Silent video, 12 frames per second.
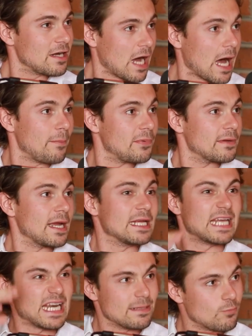up
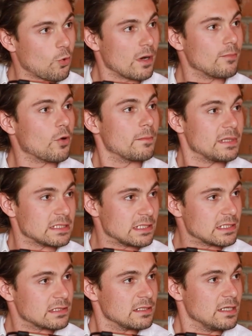and getting more and more
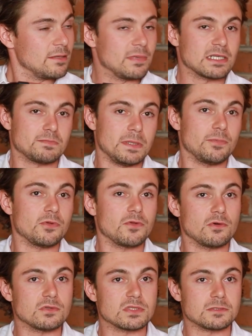business, because people in
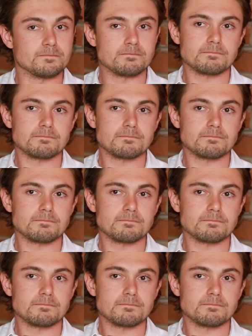those